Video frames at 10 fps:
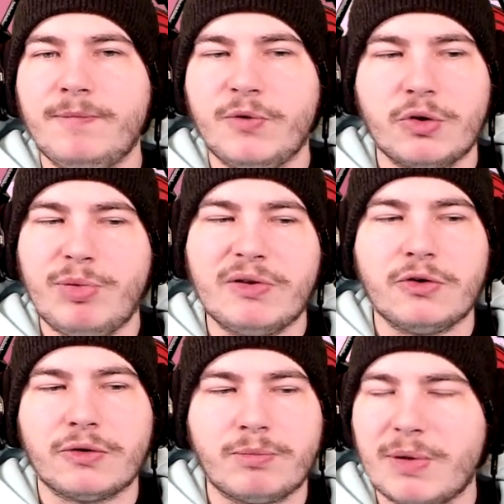you could basically
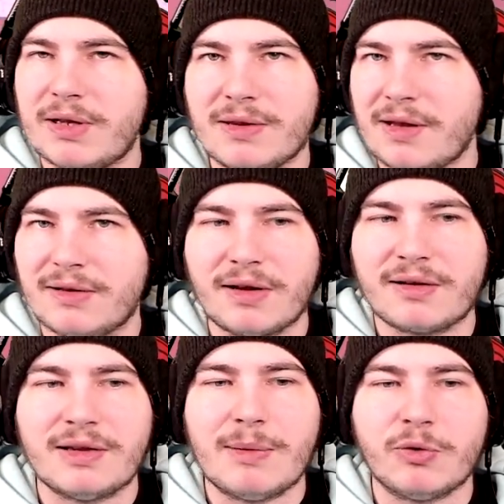just make it the exact
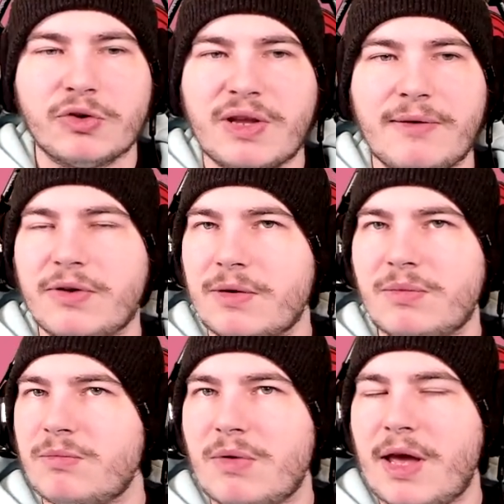same and just have it.
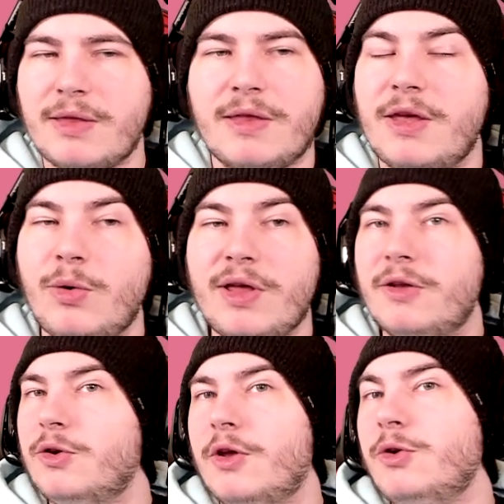And there you are,
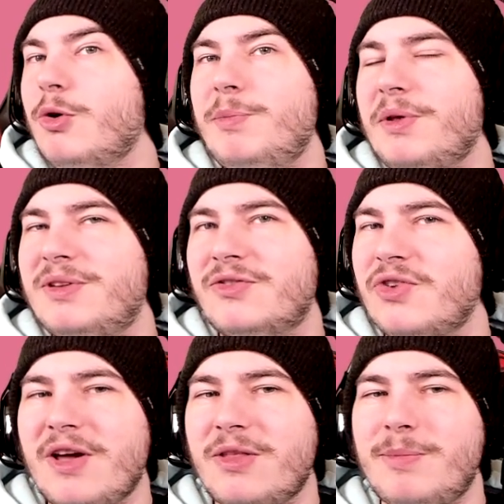a new ability straight
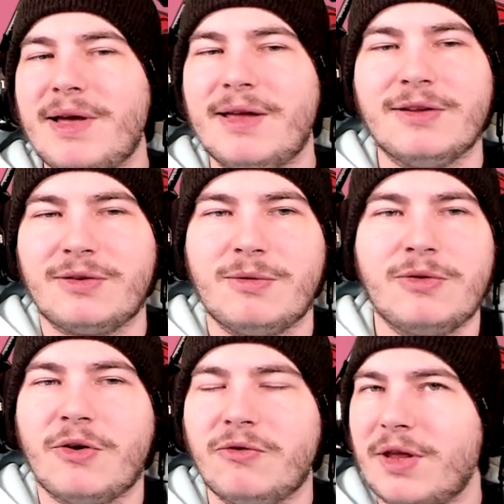out of the bat, and it's
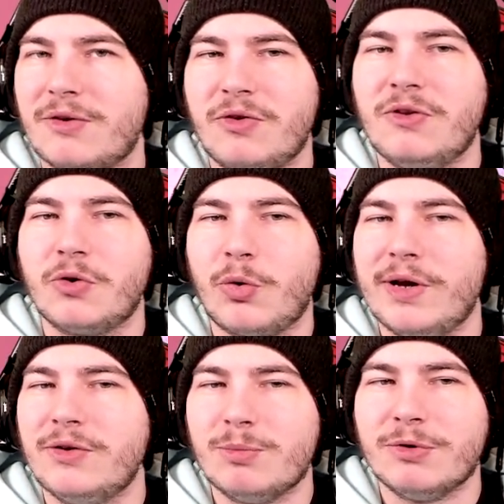not like really
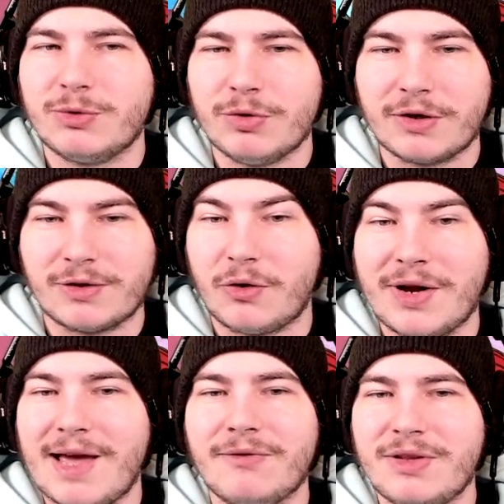requiring you much work because you already
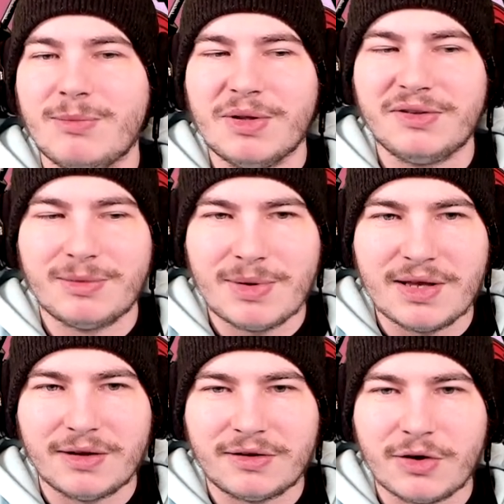have the ability
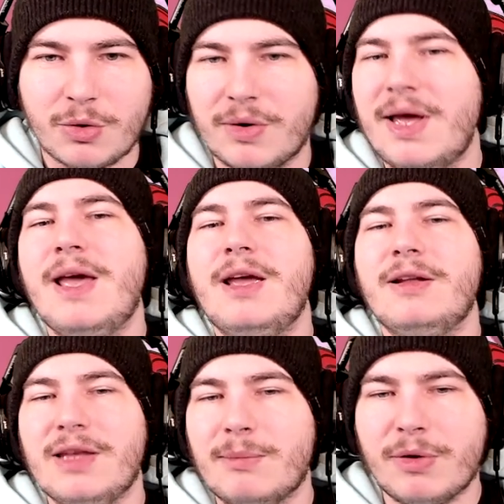made. So
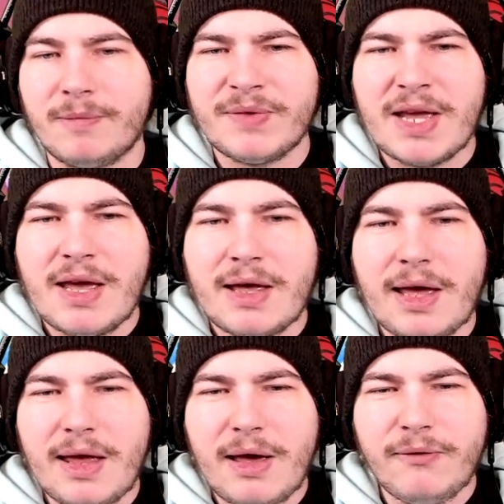yeah, but
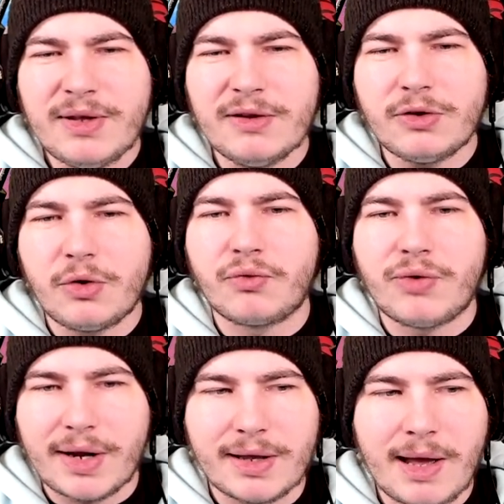I think it's
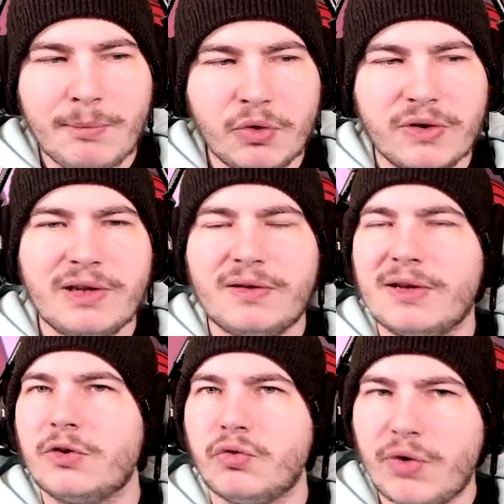alright. I'm not gonna say it's
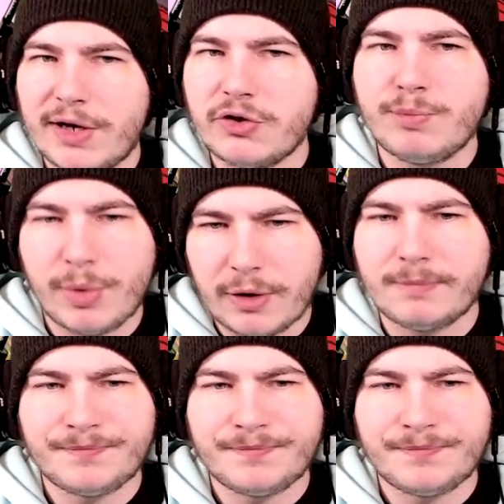like trash, but